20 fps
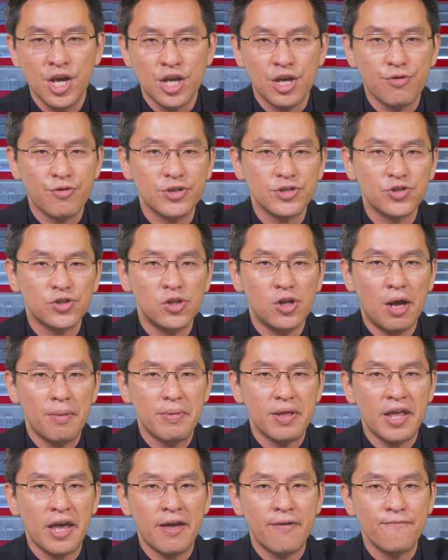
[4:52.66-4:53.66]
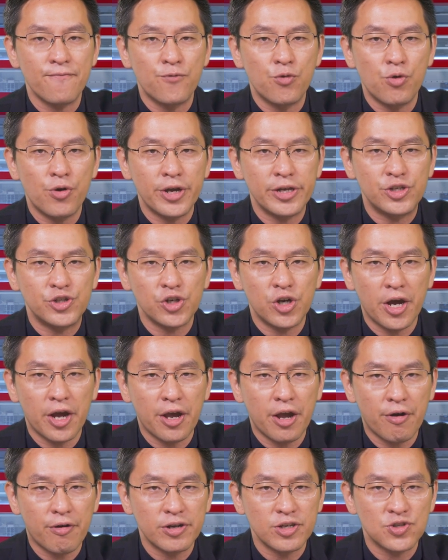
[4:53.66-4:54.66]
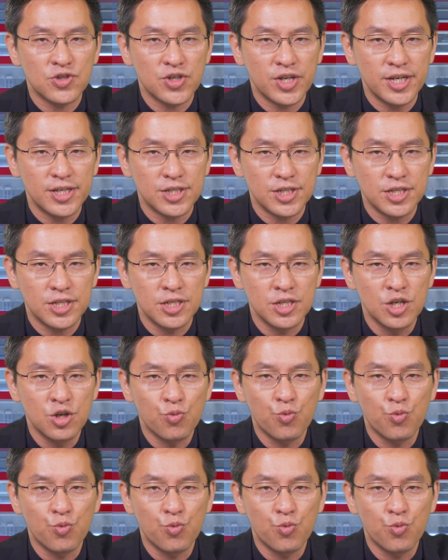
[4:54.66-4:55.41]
US Climate Envoy John Kerry stated